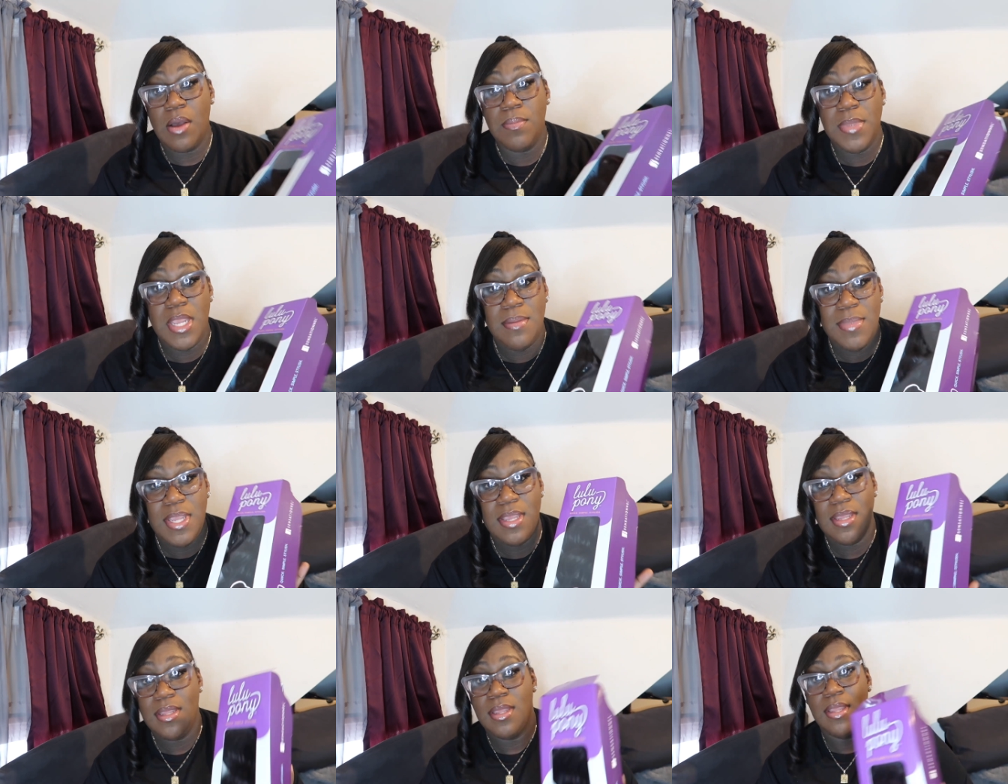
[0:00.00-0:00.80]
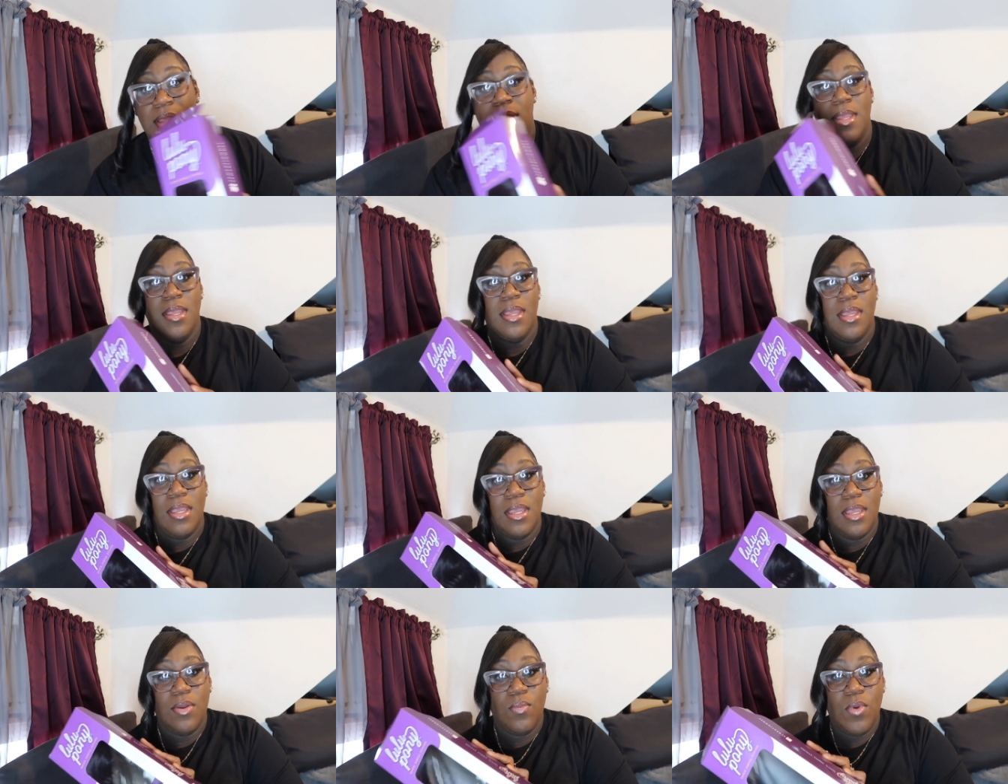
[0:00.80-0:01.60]
Mimi
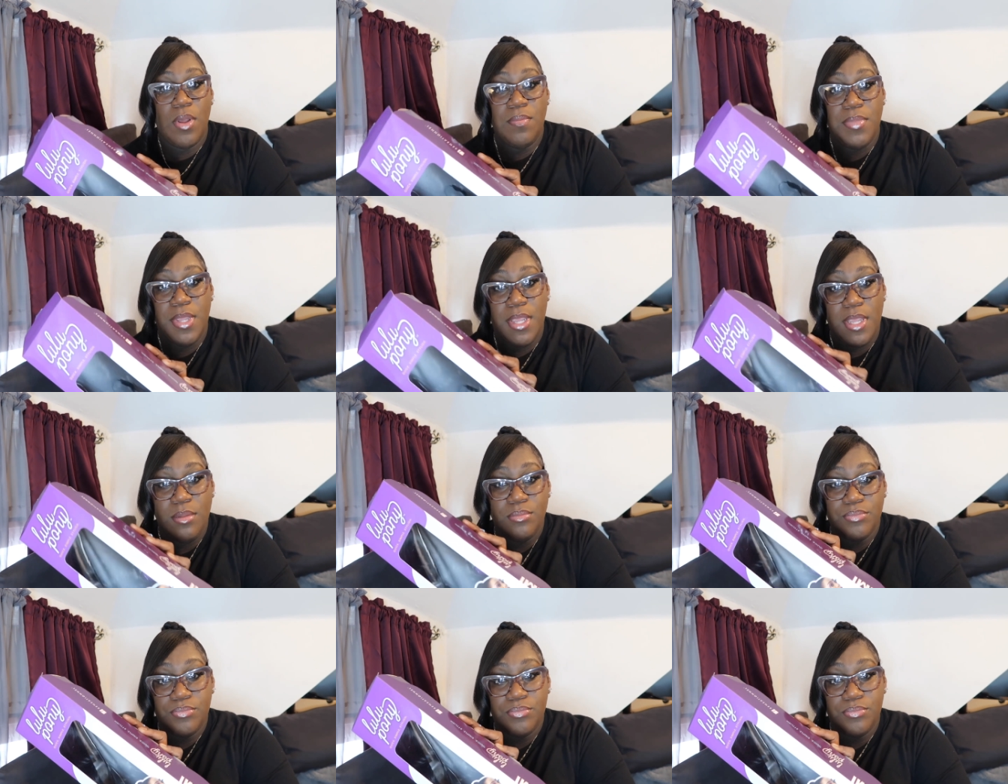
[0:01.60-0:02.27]
1B.